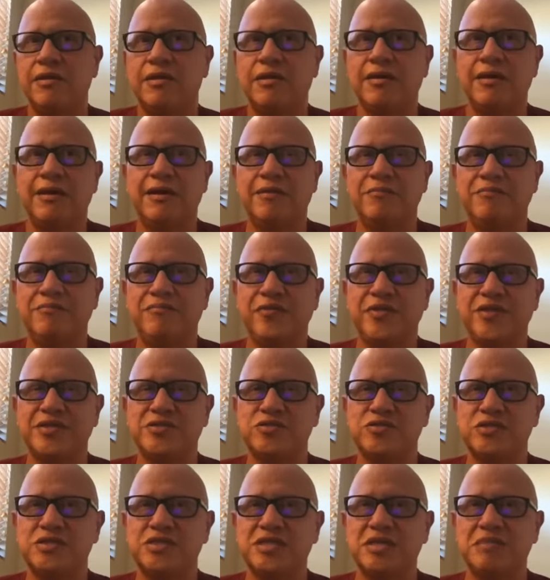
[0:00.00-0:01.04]
um, this
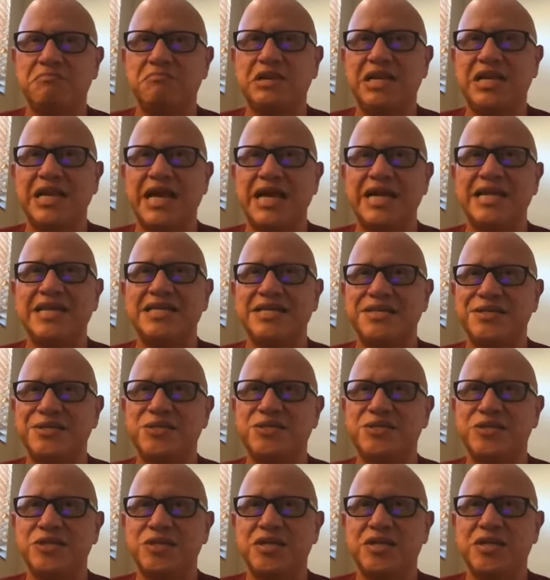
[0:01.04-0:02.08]
was in the mid
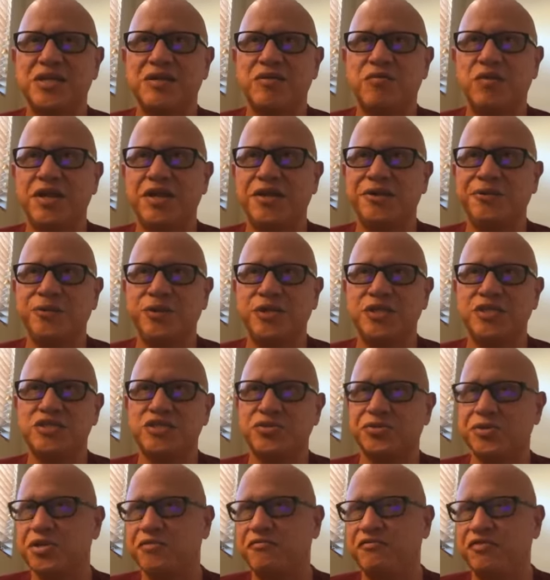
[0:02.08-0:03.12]
90s when it was
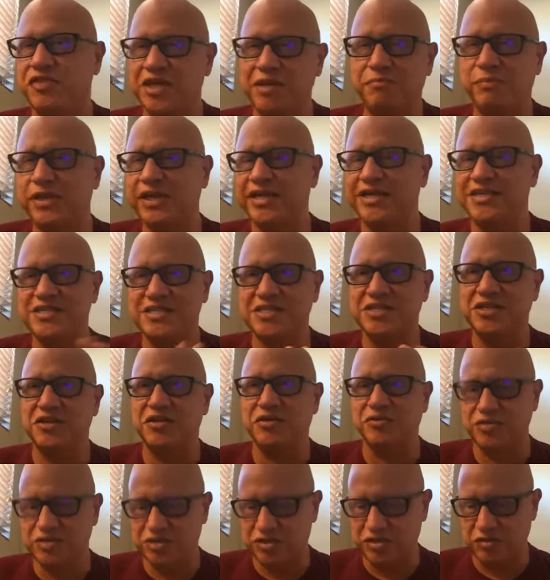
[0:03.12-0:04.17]
sort of the place to
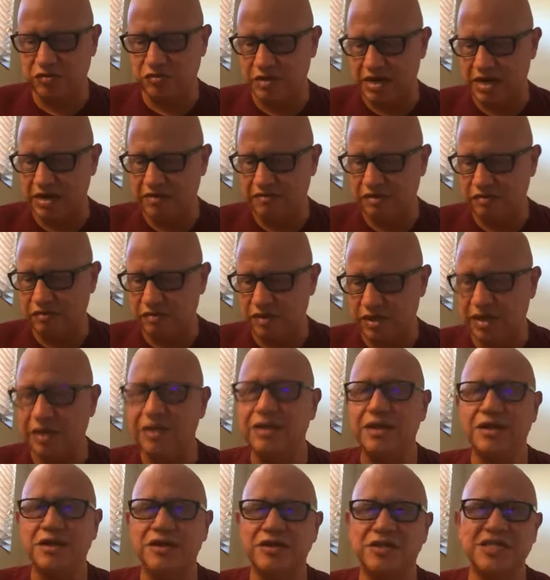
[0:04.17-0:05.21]
go to when everyone
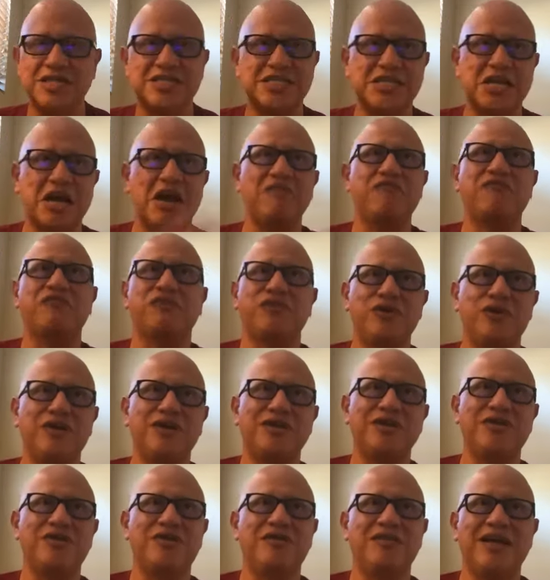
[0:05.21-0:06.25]
discovered
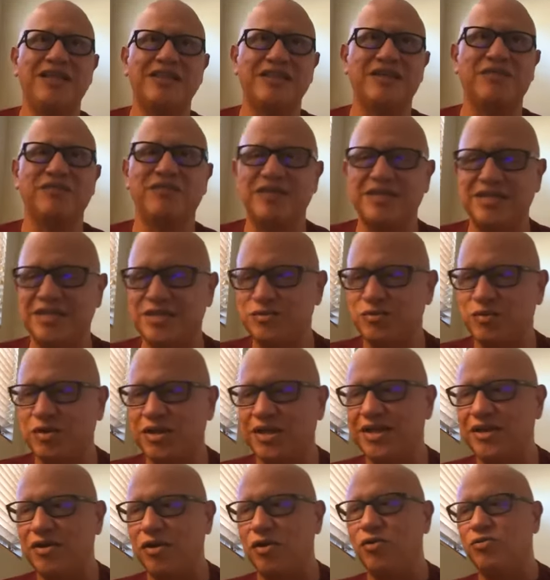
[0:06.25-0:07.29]
you know that there were these
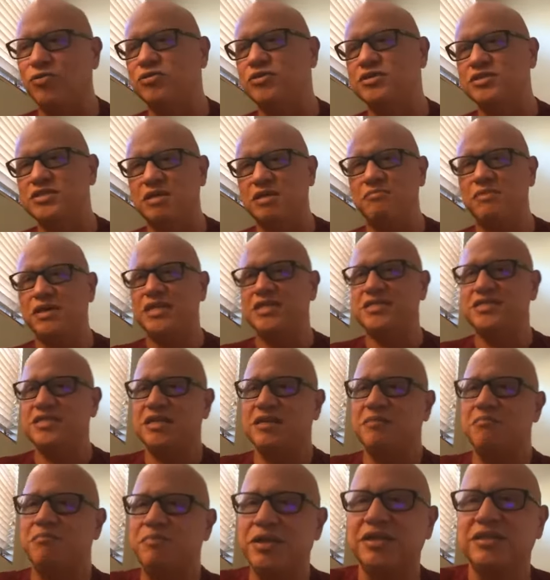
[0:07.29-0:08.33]
really old amazing
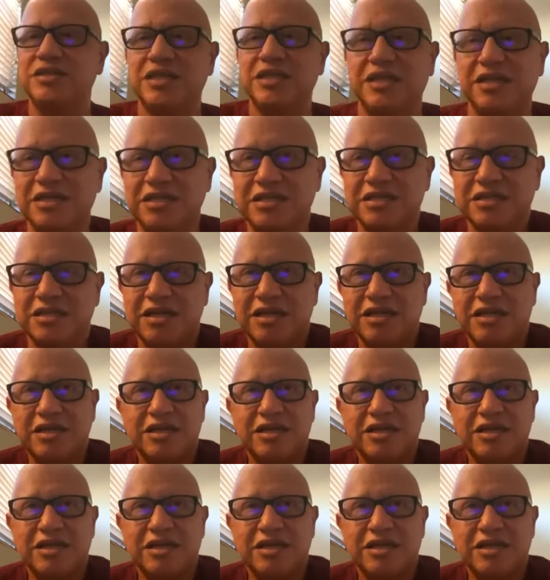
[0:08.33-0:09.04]
buildings